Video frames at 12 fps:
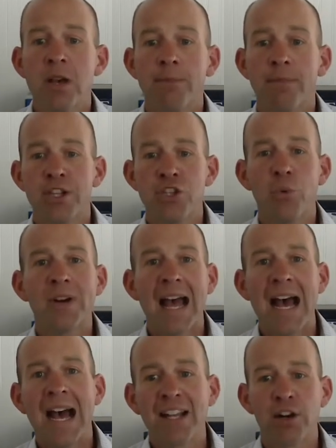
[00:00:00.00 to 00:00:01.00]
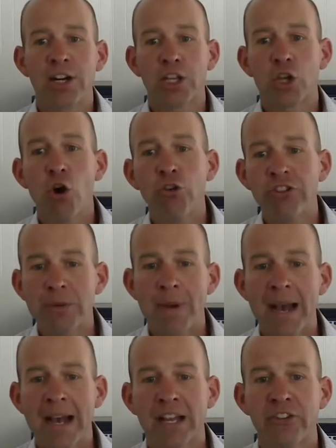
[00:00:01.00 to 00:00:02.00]
but you want to add on a coaching
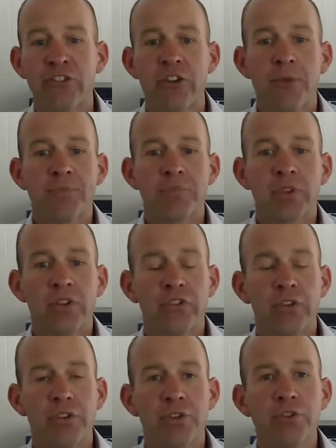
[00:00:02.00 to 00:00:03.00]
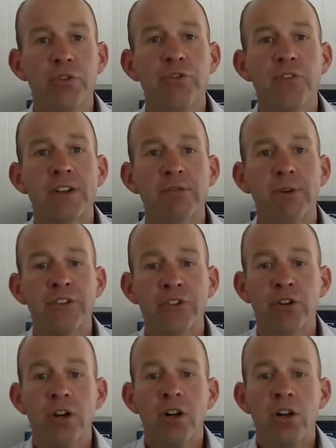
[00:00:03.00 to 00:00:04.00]
package so the new
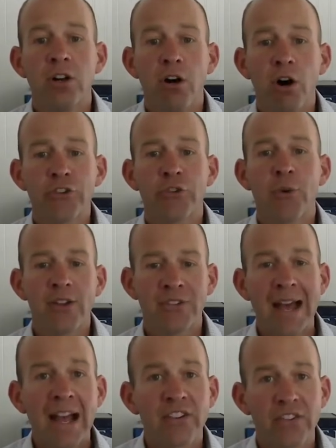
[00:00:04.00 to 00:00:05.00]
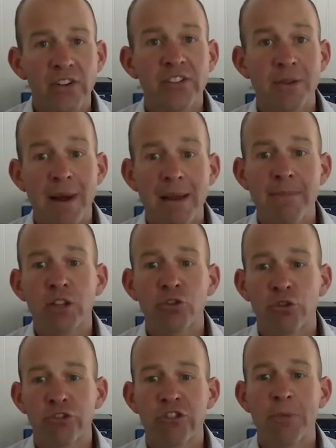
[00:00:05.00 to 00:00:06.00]
fundraiser also has access to my
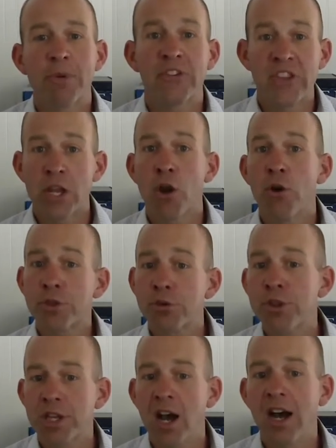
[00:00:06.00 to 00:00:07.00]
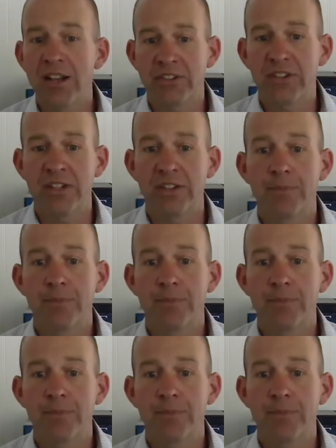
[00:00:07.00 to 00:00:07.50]
mentorship as they go through the content.